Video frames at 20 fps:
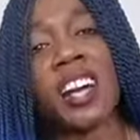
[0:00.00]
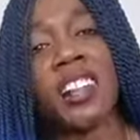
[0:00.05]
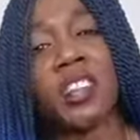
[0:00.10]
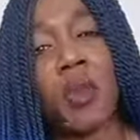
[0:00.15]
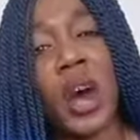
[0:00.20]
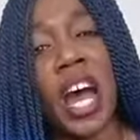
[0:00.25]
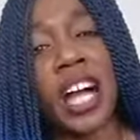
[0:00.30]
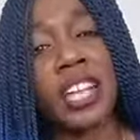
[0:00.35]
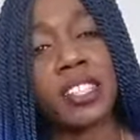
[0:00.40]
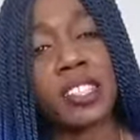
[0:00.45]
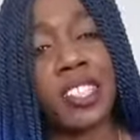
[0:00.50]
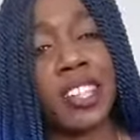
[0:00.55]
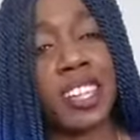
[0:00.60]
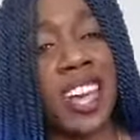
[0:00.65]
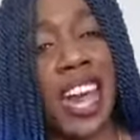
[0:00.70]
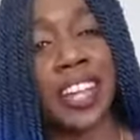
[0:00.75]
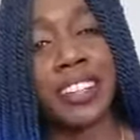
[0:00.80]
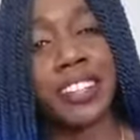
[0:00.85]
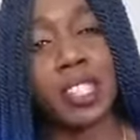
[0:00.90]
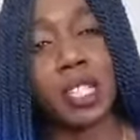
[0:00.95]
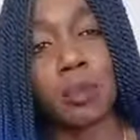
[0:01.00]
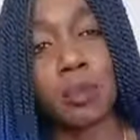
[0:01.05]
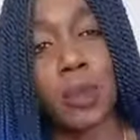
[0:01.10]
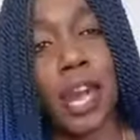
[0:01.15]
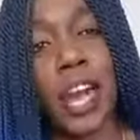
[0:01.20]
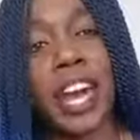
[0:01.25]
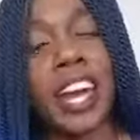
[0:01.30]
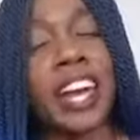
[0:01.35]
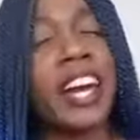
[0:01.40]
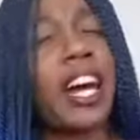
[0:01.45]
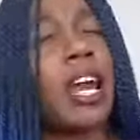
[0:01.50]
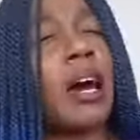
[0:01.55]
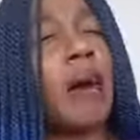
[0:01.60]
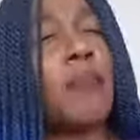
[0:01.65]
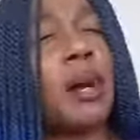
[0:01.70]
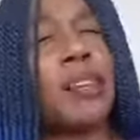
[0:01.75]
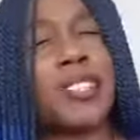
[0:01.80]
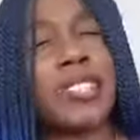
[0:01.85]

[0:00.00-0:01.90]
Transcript: the world is against me and I'm a,